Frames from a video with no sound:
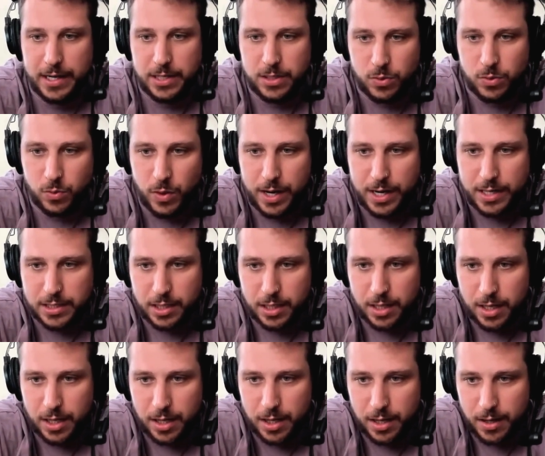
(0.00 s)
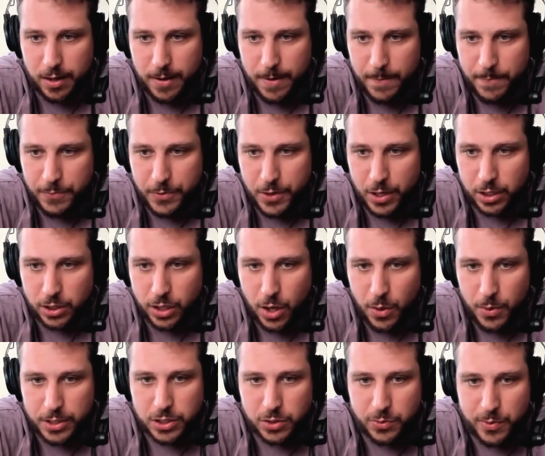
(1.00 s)
is the
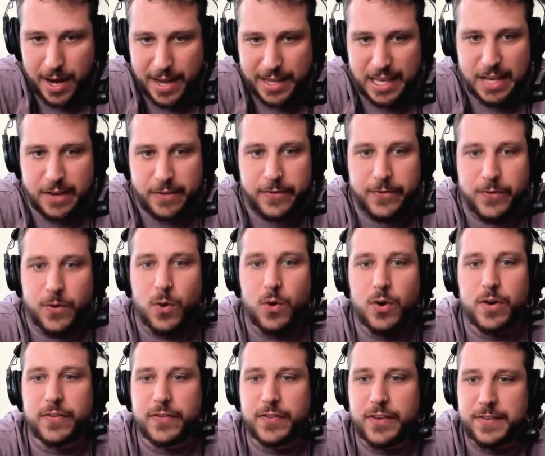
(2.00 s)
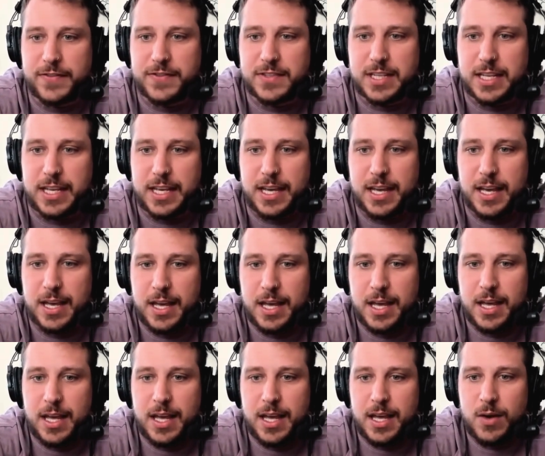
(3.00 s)
lowest ranking
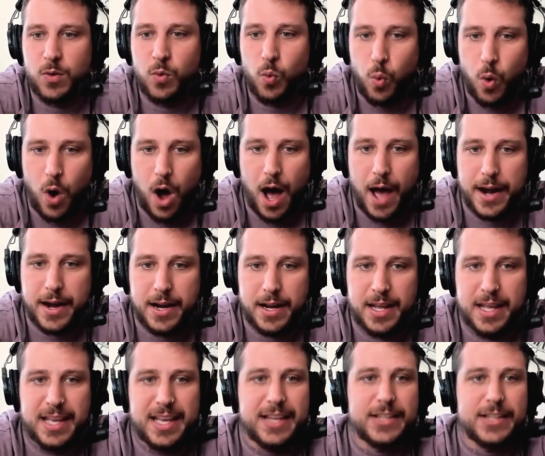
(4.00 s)
451